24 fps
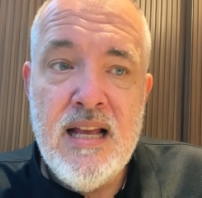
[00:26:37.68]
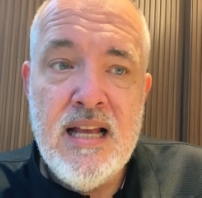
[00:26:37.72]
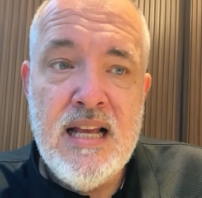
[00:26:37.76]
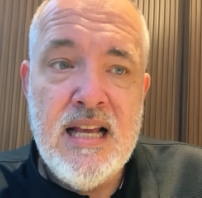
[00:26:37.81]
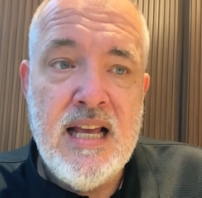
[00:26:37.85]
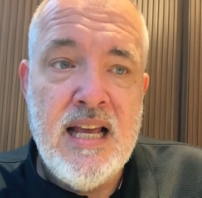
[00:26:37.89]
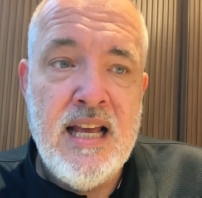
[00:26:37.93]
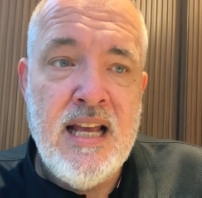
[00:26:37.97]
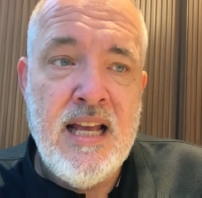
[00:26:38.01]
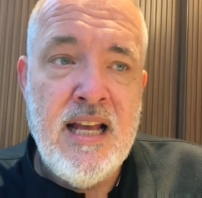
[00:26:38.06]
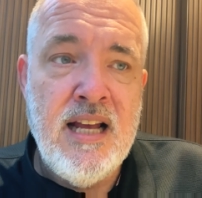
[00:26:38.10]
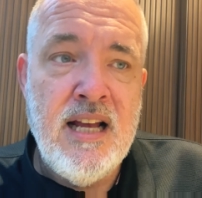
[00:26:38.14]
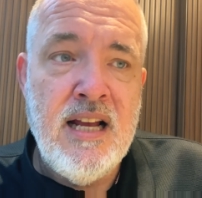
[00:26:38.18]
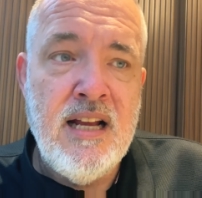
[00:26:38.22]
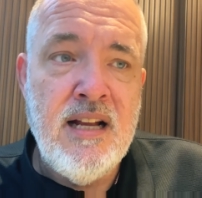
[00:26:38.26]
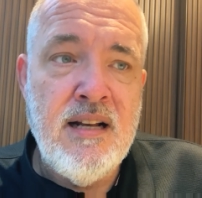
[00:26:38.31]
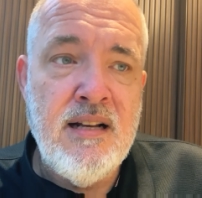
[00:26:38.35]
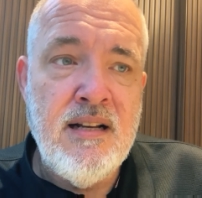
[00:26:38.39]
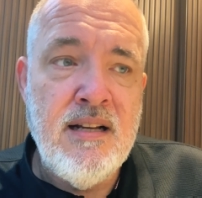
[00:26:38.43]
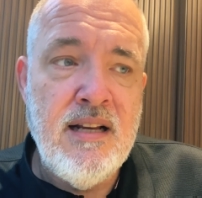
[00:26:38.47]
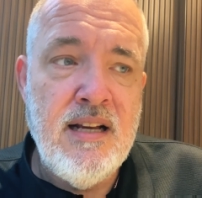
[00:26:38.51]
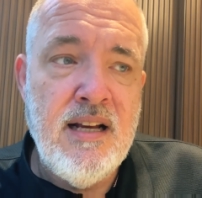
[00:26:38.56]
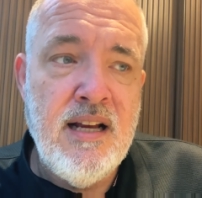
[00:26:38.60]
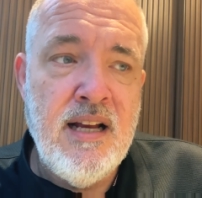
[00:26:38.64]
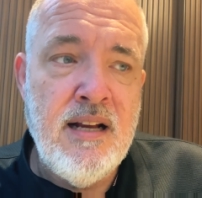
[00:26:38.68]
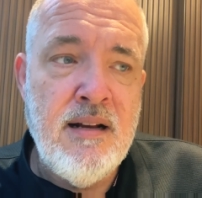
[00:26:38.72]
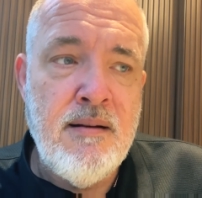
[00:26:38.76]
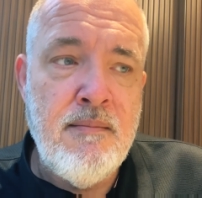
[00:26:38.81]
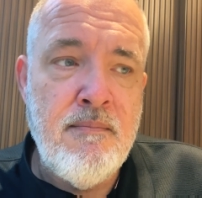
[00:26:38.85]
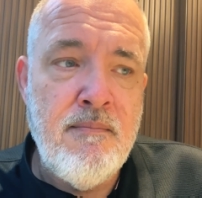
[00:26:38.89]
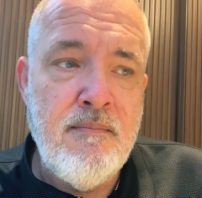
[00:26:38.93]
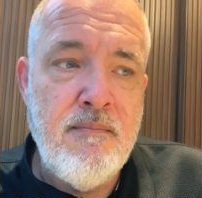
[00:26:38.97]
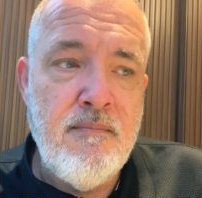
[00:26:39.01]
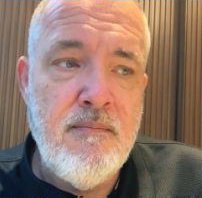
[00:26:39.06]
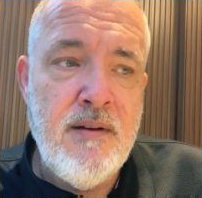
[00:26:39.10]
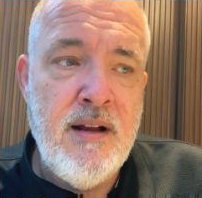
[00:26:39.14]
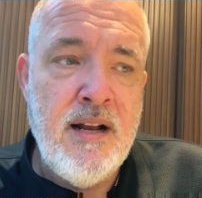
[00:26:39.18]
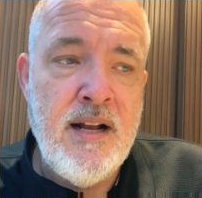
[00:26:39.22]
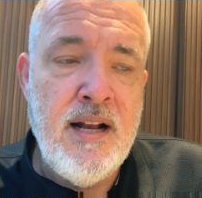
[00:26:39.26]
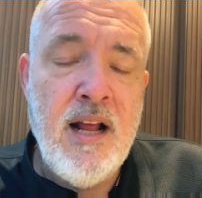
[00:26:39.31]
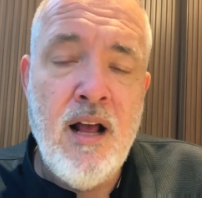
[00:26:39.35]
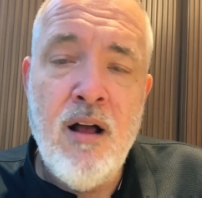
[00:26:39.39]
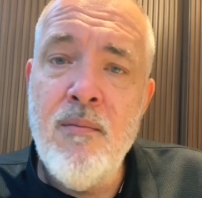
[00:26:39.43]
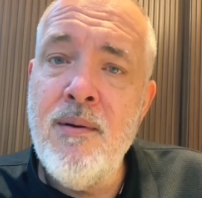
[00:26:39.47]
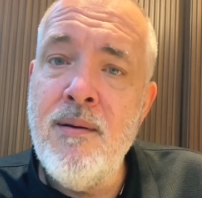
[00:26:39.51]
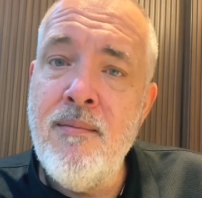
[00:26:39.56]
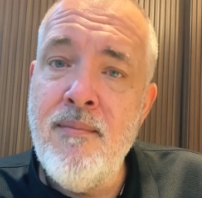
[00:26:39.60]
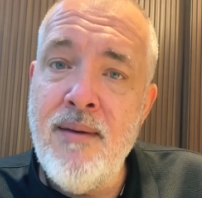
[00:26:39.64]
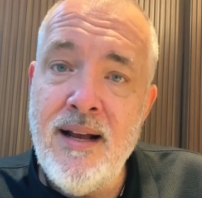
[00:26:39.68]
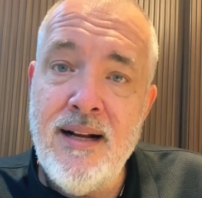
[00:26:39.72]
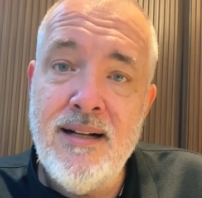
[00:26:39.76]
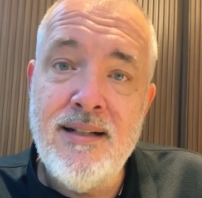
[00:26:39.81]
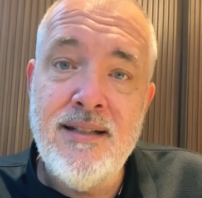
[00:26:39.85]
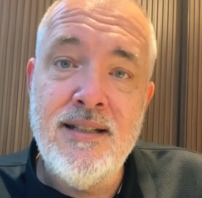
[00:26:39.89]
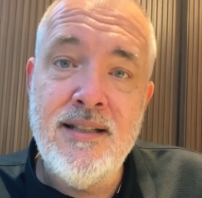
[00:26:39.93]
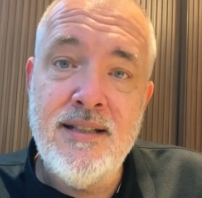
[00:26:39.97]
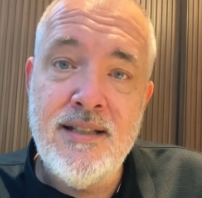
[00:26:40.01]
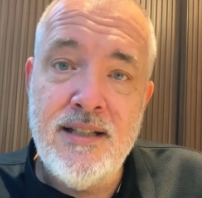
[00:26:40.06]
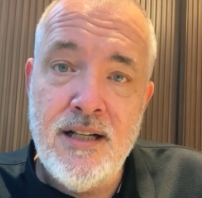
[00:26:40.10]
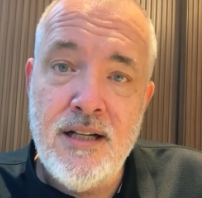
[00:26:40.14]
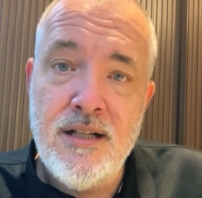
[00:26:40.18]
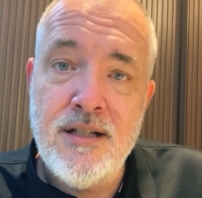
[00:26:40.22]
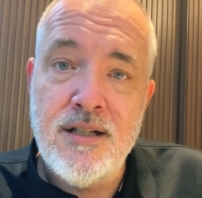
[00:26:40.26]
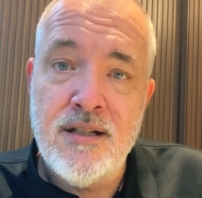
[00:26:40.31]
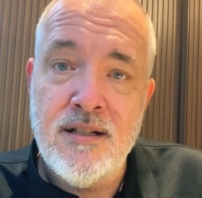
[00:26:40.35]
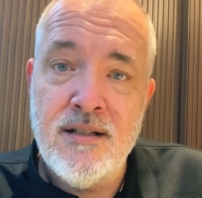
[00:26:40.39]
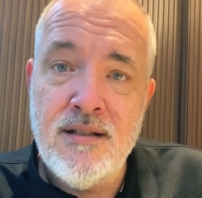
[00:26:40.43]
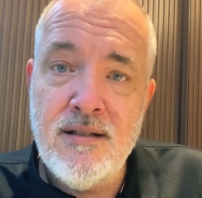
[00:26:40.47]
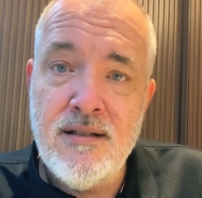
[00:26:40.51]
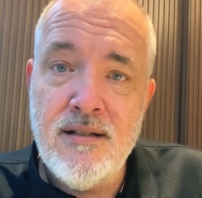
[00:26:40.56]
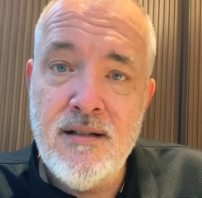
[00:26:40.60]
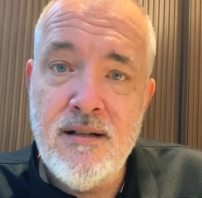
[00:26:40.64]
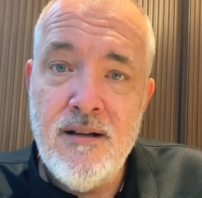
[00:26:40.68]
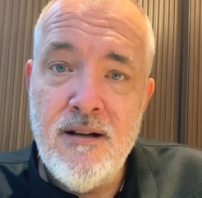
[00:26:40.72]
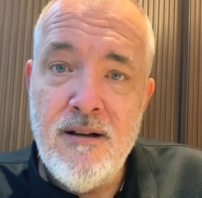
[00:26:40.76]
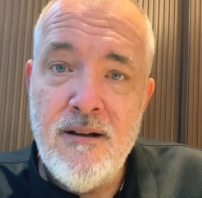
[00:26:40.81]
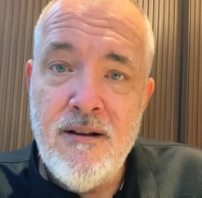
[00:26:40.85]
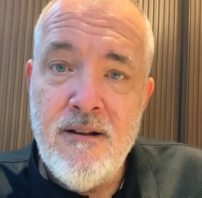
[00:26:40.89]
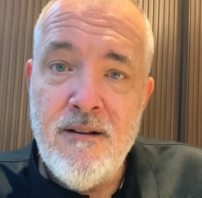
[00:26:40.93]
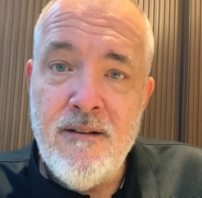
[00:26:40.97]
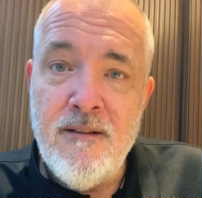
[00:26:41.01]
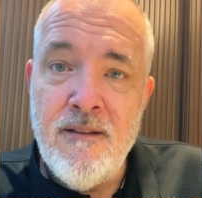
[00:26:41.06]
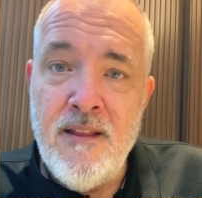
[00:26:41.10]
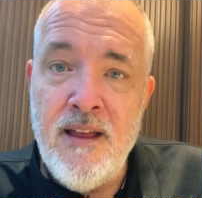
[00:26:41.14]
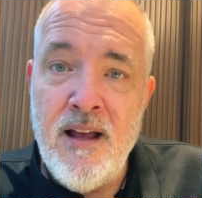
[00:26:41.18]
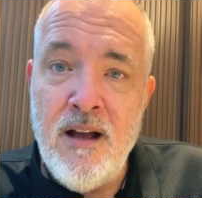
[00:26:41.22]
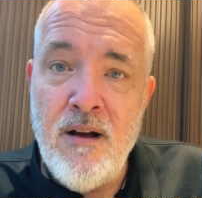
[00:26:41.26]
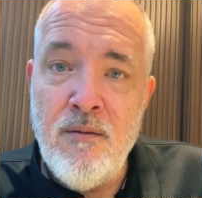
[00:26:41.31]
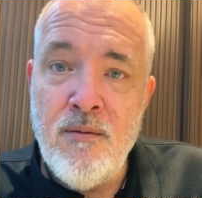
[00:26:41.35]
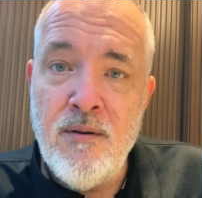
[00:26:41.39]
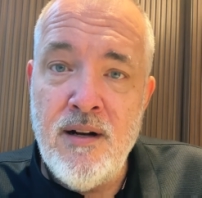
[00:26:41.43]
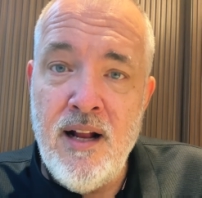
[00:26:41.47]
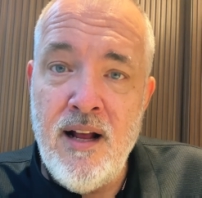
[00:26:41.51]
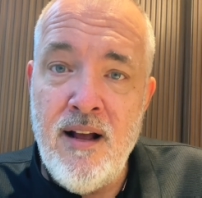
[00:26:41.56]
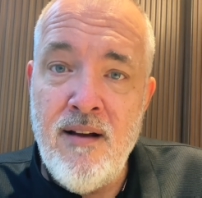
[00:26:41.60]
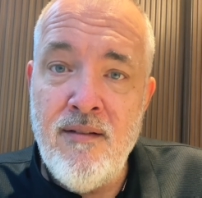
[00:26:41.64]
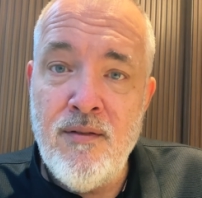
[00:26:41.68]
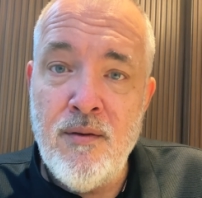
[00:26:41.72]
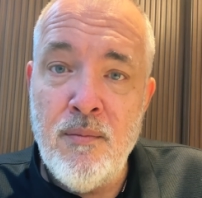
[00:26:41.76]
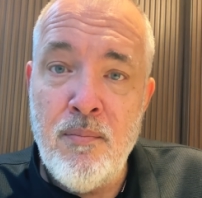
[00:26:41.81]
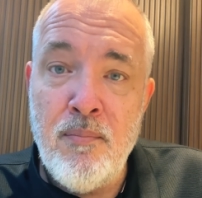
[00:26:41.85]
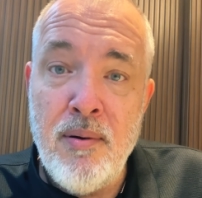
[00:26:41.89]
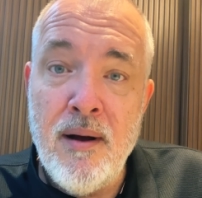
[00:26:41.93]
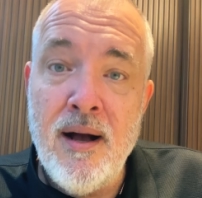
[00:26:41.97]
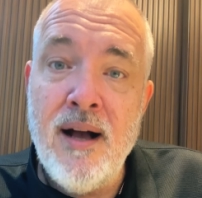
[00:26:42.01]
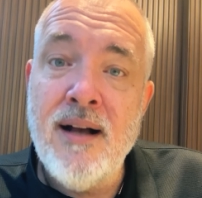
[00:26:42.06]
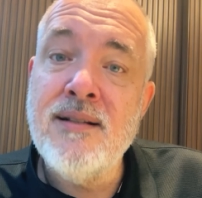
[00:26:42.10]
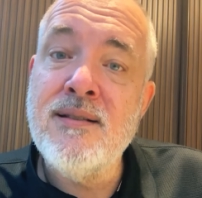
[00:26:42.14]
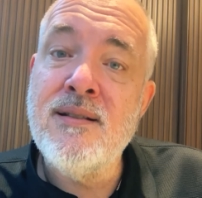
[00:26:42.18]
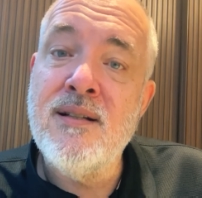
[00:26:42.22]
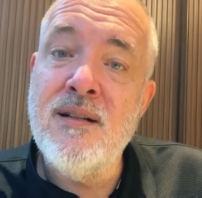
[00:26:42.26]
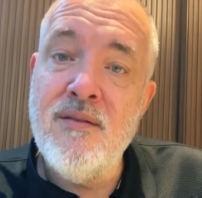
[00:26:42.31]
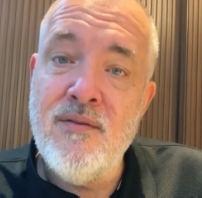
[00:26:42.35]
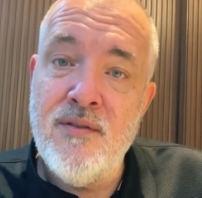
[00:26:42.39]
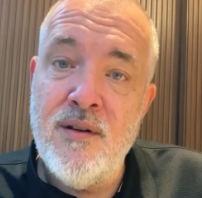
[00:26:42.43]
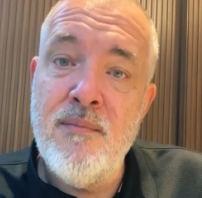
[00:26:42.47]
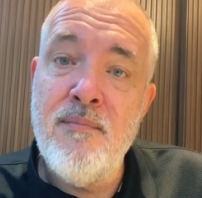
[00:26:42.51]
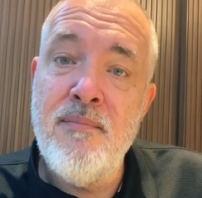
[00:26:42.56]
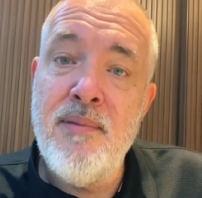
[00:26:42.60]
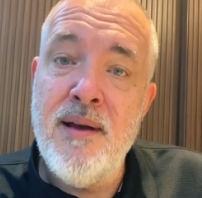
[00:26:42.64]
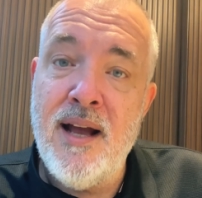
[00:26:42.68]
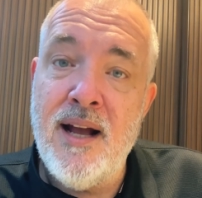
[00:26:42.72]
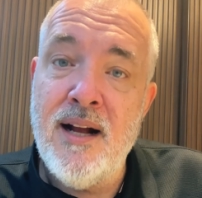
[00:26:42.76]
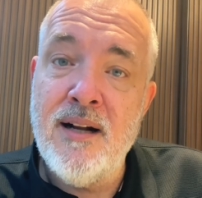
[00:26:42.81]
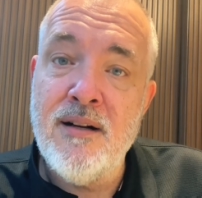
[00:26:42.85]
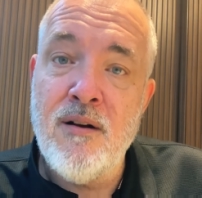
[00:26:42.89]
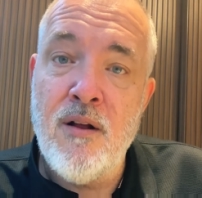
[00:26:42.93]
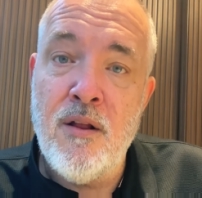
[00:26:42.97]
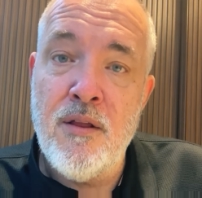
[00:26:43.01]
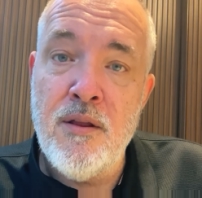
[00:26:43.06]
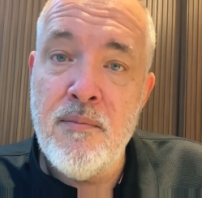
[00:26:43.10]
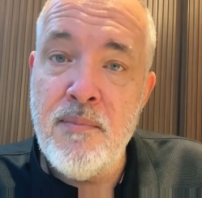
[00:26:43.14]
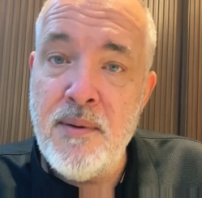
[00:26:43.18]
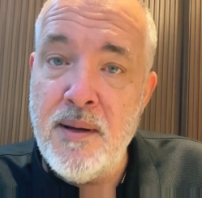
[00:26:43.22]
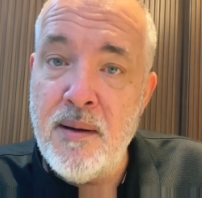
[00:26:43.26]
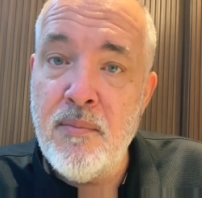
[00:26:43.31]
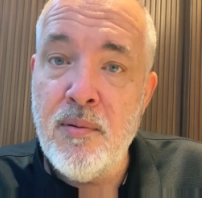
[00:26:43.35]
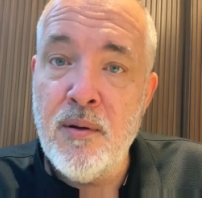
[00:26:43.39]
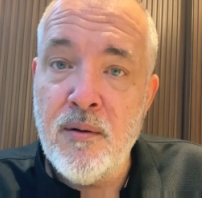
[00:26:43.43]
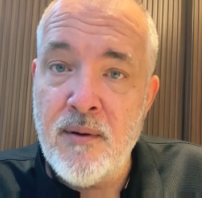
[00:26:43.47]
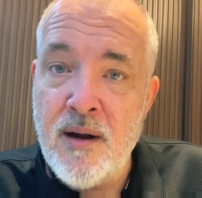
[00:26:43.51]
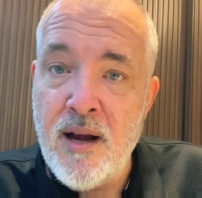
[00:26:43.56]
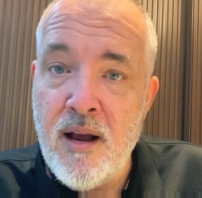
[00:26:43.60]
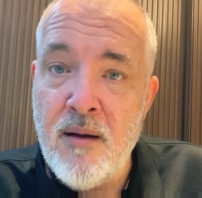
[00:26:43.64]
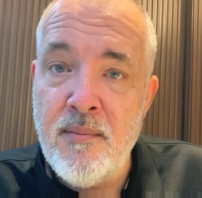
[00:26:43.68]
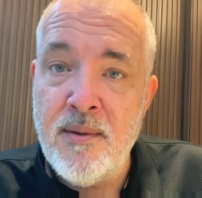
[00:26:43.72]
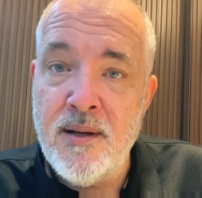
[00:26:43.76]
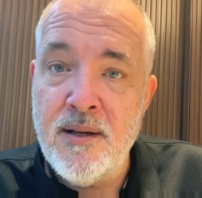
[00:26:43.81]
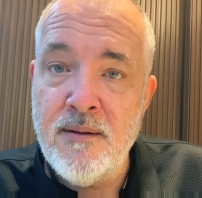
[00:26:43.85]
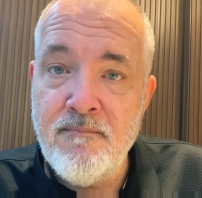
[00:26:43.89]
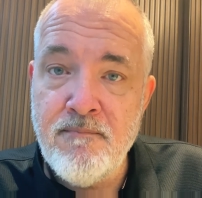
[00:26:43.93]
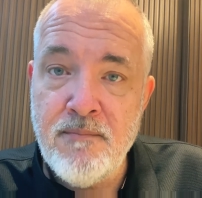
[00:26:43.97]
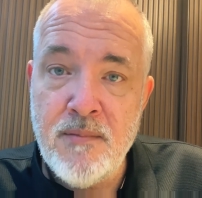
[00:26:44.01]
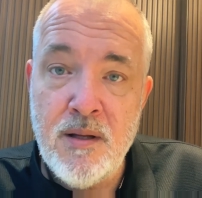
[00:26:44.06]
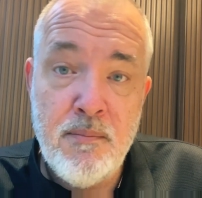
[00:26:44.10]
and help me make decisions that would have a positive impact on the people around me,